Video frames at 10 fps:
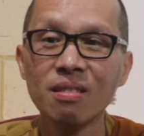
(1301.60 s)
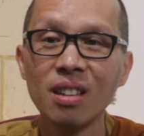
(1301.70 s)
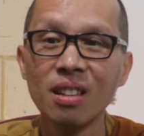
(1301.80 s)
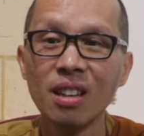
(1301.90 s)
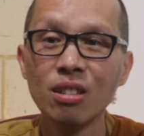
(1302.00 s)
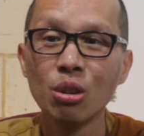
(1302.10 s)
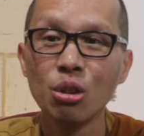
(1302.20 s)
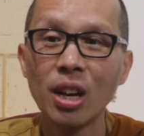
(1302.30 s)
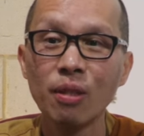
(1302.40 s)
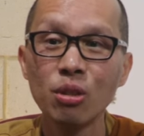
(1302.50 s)
And then, so
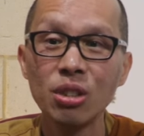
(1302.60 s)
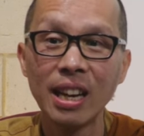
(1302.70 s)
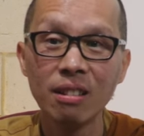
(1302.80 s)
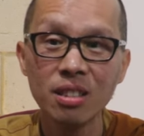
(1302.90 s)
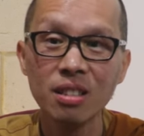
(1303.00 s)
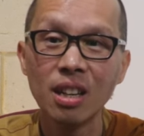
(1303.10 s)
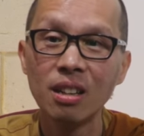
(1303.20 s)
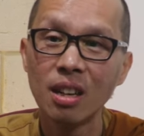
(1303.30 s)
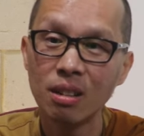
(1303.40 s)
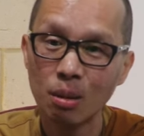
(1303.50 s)
you don't have to tense,
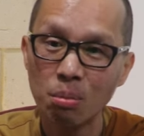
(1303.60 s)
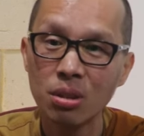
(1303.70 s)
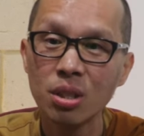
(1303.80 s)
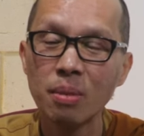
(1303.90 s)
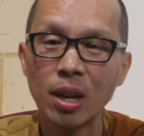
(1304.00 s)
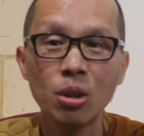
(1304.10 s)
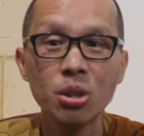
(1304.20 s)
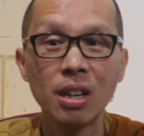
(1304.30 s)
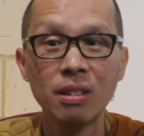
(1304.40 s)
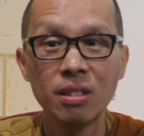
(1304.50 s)
and then the person might
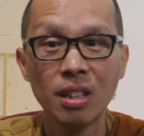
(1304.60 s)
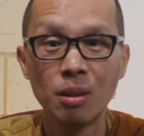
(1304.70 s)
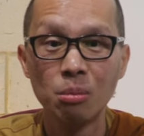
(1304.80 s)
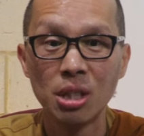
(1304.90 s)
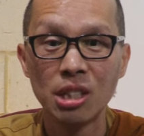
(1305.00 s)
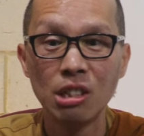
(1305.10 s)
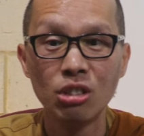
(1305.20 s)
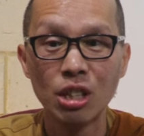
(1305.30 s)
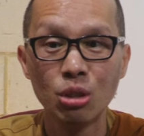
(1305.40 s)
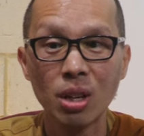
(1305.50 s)
also understand the Buddha's
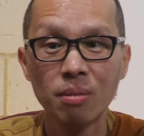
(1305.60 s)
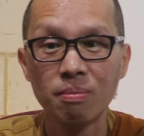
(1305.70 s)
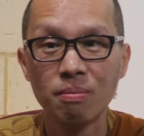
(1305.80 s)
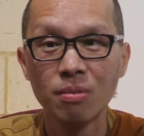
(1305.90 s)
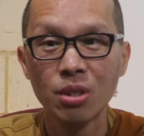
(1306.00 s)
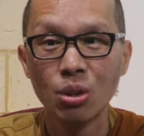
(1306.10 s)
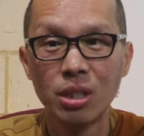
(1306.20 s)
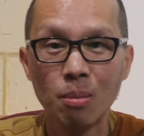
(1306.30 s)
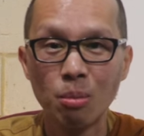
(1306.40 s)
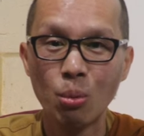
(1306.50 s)
teaching as well. So a
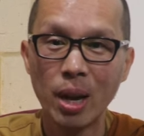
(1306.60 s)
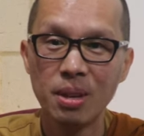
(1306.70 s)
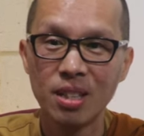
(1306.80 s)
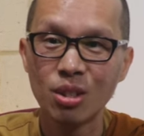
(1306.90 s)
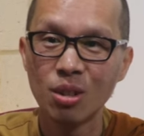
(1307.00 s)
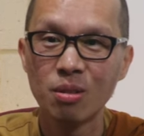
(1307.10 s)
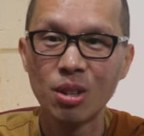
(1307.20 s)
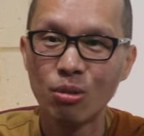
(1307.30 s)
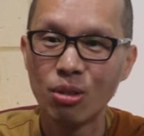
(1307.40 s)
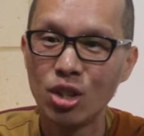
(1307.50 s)
double whammy, so
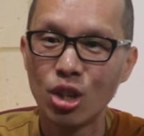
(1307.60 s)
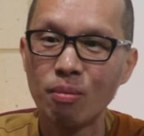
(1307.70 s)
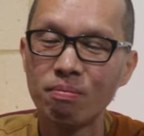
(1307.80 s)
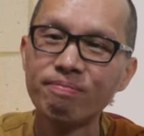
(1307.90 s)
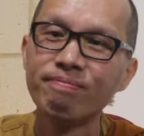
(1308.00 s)
great job.